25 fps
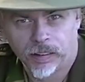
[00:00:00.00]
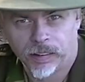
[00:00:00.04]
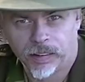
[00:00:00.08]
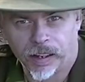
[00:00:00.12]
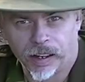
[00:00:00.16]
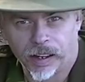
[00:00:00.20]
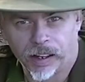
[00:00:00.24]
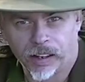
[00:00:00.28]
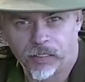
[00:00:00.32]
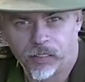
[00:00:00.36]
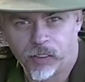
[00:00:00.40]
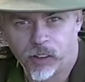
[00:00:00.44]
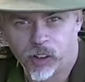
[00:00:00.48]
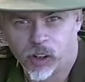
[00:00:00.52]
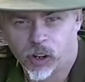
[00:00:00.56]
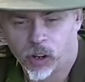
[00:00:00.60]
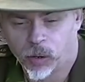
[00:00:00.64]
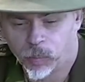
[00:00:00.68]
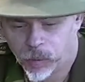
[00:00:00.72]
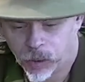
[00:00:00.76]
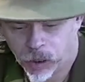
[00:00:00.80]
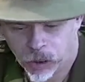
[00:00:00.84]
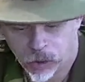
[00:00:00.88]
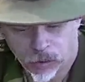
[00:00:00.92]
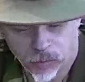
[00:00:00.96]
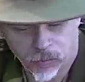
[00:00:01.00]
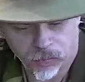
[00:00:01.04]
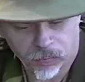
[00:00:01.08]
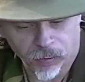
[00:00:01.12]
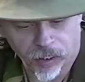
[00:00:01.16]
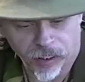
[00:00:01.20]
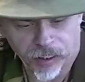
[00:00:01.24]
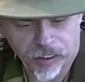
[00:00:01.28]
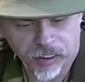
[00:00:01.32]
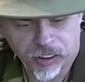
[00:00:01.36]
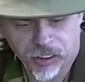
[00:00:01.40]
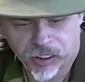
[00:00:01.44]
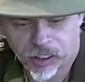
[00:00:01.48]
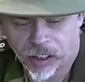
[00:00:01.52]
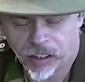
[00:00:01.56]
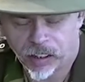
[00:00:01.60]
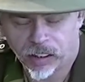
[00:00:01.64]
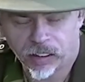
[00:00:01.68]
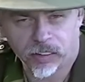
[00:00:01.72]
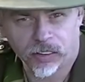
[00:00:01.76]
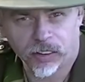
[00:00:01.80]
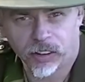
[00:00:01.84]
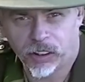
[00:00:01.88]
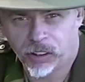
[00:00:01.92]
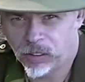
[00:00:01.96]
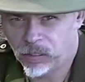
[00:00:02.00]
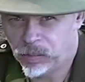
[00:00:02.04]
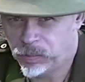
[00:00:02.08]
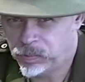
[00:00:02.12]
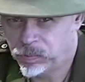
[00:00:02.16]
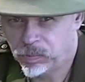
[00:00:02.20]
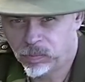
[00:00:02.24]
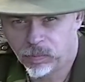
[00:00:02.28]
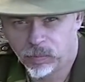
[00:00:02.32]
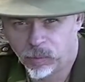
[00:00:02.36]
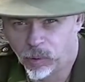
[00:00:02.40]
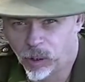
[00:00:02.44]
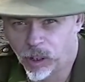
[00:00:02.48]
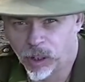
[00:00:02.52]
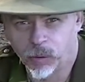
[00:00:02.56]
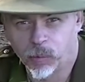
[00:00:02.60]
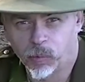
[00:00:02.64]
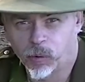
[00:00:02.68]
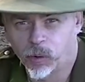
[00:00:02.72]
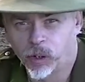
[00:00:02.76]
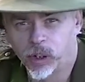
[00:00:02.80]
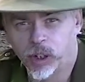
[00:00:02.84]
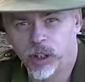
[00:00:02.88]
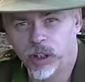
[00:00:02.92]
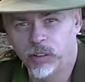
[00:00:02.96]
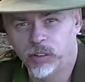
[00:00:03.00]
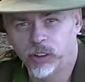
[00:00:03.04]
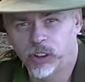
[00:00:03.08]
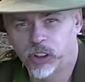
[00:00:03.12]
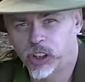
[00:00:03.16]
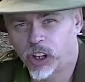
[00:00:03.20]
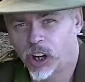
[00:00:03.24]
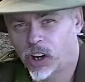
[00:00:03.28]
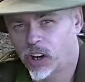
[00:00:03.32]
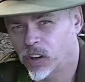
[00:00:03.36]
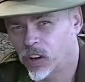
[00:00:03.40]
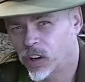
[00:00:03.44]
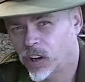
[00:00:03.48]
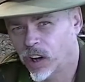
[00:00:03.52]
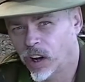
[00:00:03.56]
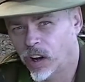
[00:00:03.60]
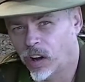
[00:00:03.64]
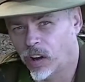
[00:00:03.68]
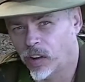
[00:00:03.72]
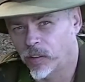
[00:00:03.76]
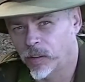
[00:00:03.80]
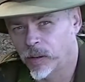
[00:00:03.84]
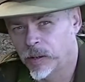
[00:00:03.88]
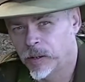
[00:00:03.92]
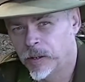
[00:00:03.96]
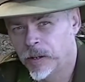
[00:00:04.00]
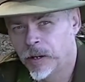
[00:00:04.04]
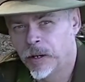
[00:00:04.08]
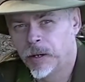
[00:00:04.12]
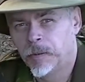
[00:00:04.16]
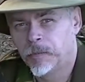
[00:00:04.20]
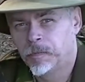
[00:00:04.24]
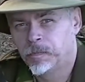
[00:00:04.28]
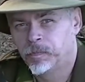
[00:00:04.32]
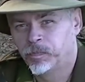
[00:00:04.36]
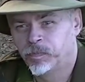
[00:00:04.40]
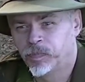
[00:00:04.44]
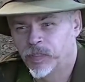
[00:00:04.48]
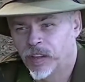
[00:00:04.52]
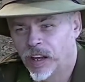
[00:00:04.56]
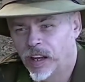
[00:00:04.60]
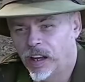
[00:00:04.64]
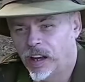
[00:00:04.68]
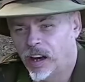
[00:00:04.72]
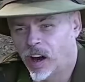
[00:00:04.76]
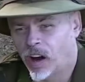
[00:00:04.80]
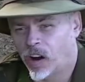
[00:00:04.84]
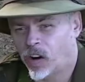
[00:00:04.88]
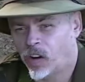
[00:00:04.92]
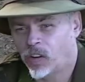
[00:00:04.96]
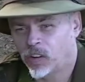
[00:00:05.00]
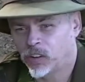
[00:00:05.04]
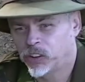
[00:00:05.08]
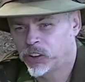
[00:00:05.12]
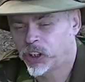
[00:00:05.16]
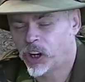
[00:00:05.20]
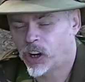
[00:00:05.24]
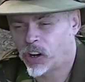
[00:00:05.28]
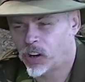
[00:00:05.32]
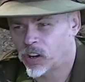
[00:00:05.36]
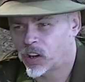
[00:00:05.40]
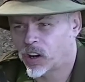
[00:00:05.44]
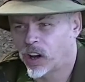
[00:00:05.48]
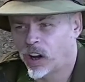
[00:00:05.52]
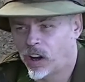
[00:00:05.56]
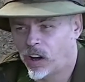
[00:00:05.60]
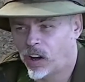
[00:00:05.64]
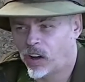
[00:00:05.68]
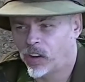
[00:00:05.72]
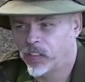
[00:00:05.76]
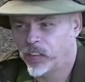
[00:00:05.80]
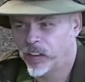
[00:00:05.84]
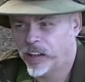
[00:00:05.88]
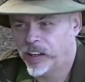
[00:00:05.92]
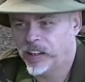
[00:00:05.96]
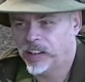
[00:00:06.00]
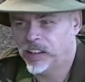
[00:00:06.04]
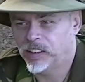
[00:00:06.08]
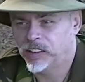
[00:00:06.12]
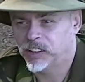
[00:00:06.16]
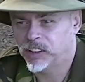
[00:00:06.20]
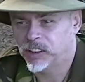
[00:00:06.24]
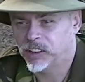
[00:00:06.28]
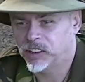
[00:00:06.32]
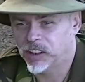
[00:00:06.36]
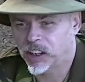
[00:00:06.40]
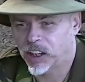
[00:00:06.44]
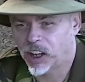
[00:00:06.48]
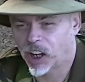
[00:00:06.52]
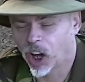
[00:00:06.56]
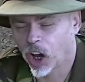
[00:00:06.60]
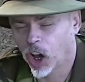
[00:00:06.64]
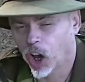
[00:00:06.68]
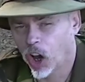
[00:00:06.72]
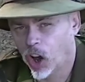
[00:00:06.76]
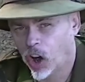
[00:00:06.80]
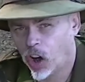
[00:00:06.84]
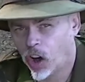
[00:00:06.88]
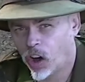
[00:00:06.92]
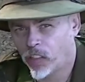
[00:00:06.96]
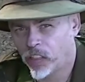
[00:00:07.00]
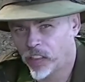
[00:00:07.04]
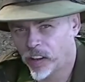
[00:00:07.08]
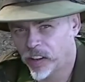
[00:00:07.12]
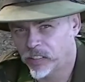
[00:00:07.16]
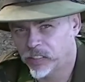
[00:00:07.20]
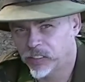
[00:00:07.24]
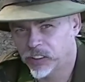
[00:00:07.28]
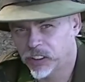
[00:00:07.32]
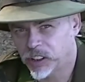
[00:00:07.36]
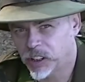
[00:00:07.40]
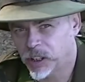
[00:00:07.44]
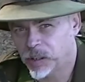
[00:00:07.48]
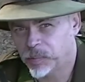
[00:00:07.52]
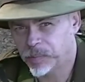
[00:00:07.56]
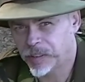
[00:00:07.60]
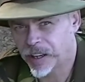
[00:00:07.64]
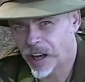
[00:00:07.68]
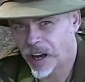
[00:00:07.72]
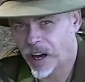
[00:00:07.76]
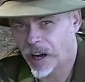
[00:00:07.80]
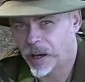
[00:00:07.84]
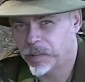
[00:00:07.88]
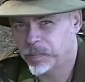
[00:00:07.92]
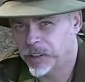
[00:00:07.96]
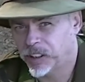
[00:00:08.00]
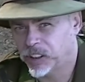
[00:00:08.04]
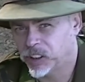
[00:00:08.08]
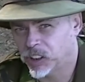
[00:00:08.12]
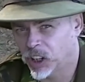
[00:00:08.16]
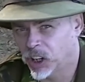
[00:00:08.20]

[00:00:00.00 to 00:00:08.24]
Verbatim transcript: Now if you're going to be doing flint and steel, you really want to use char cloth. And all char cloth is, is a cloth of some type that's